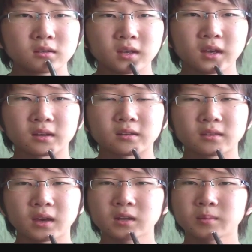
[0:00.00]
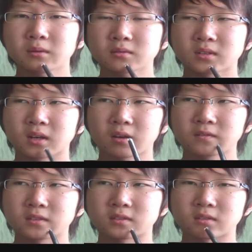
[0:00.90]
Yeah, that about
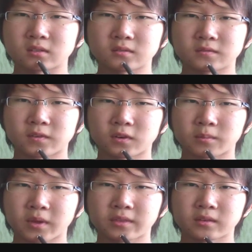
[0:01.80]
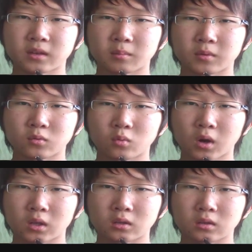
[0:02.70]
covers it for method number
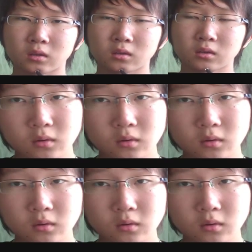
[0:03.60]
1.